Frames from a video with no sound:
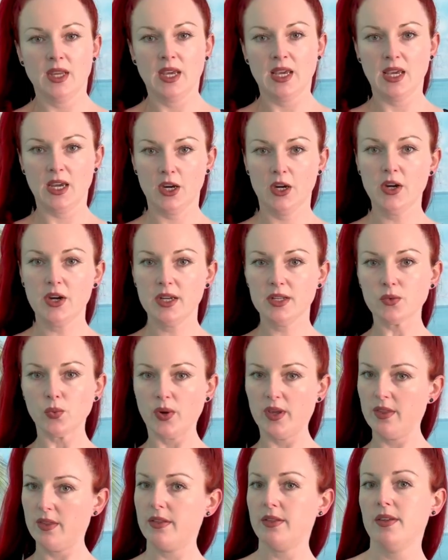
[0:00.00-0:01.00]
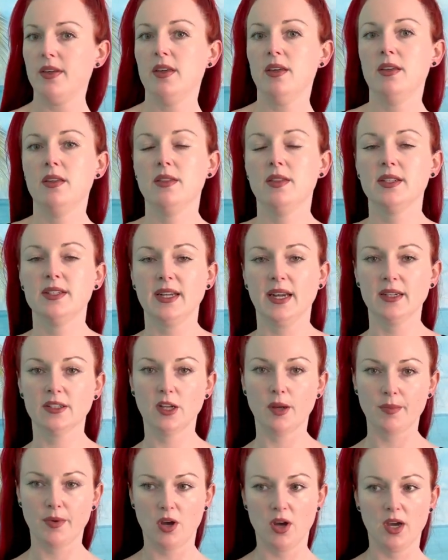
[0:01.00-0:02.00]
Here is with the tank
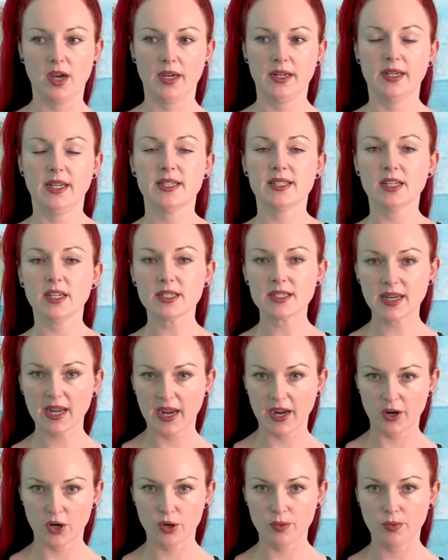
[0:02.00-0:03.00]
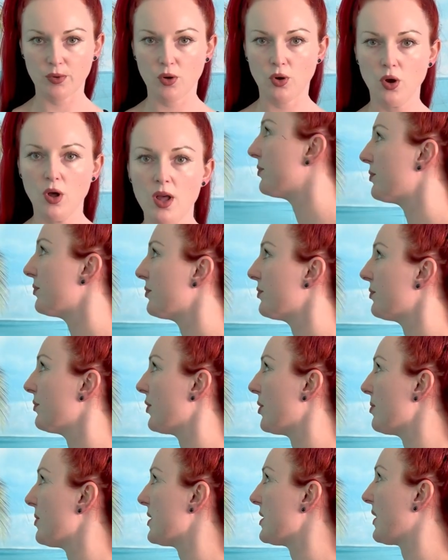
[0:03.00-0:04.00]
top on. It's not terrible
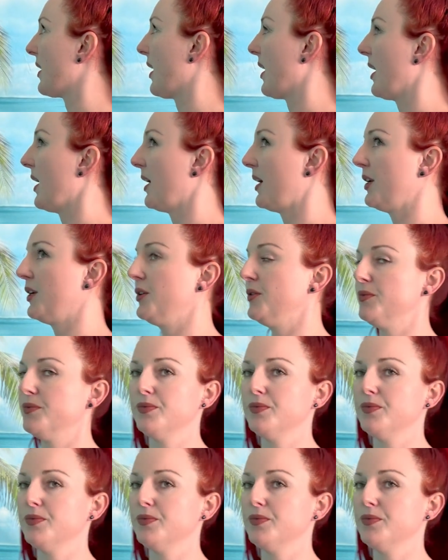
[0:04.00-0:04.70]
from the side,